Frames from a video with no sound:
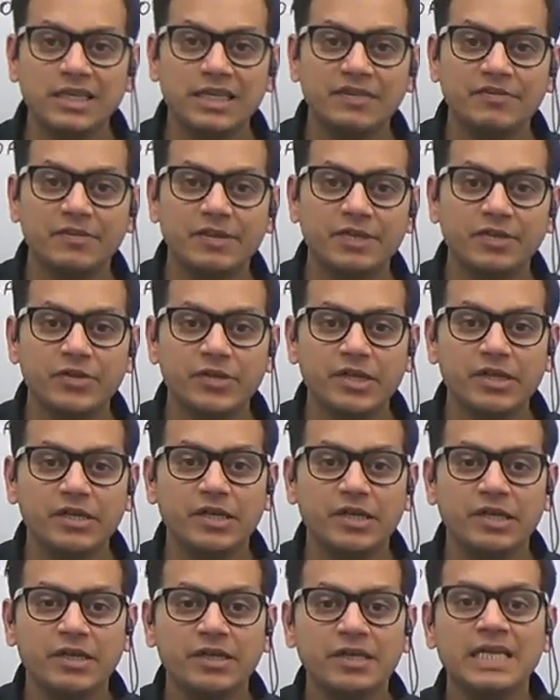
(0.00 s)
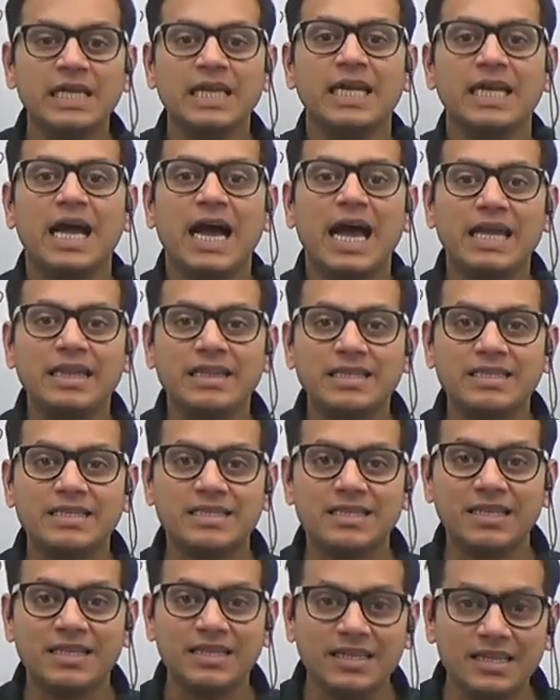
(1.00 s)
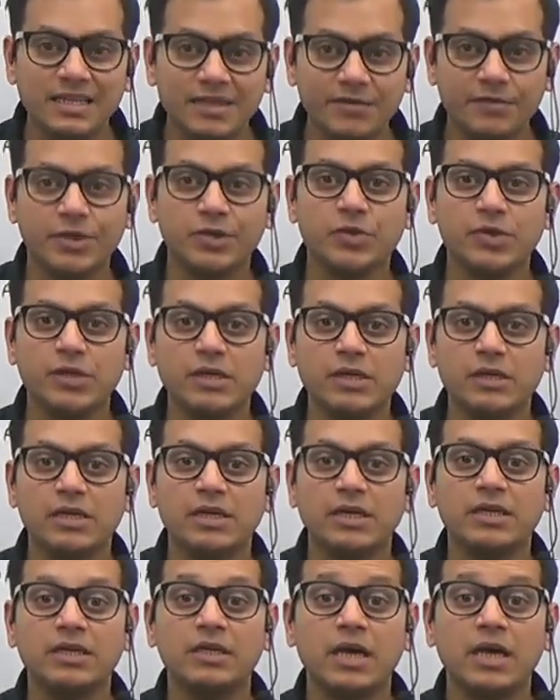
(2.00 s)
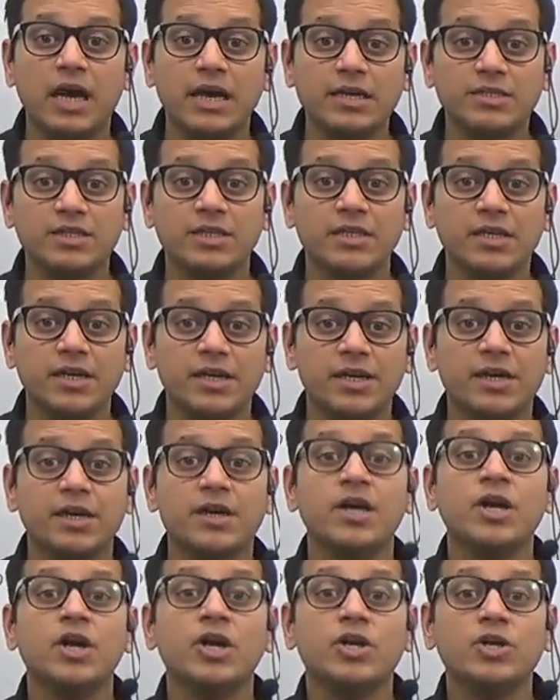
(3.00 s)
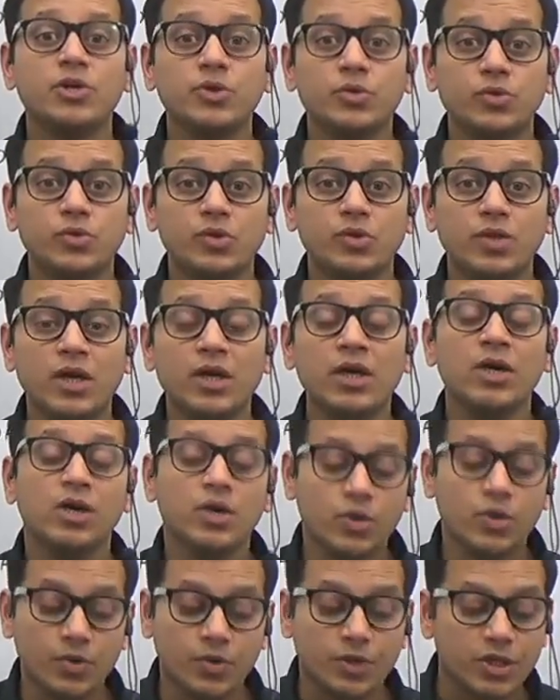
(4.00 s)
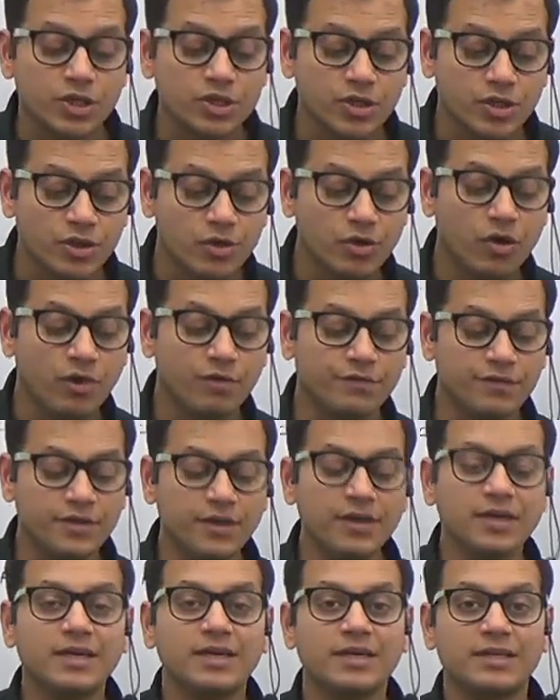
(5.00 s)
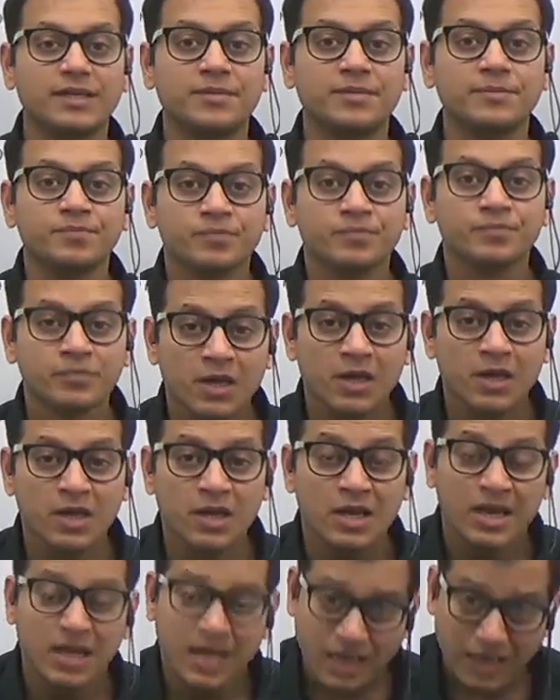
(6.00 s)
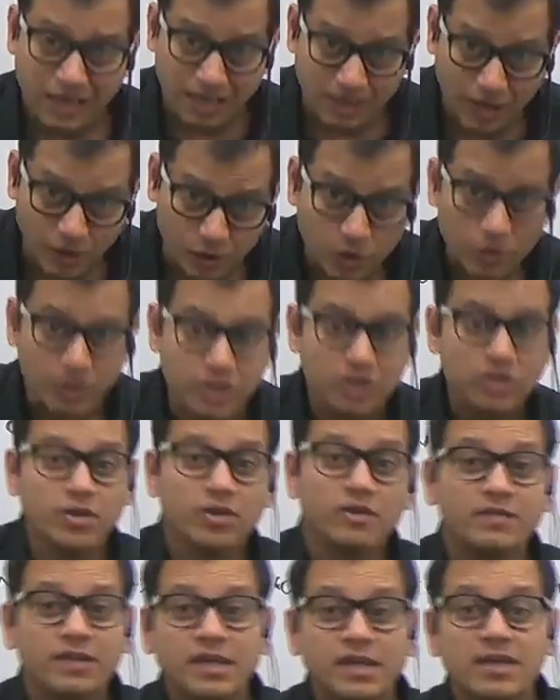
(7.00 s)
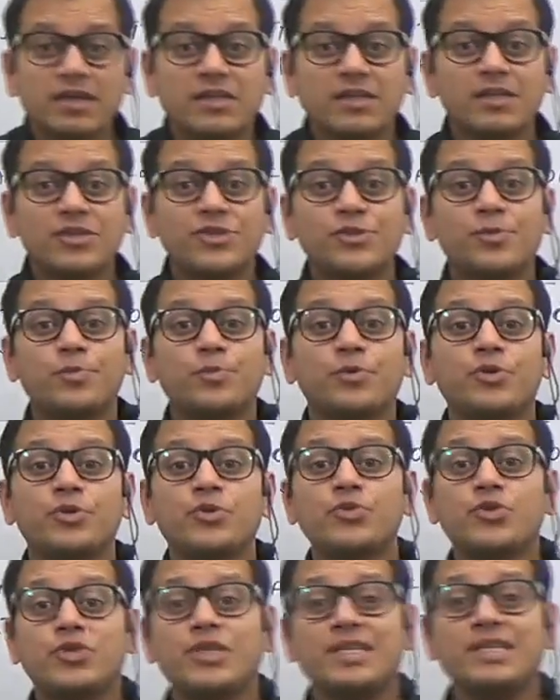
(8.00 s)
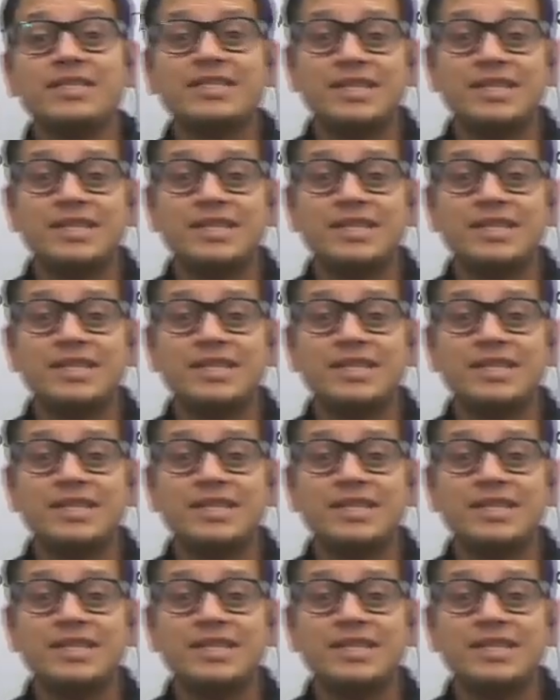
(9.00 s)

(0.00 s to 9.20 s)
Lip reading: equatorial current and the southern equatorial current are generated due to the rotation of the Earth. Now, rotation of the Earth also produces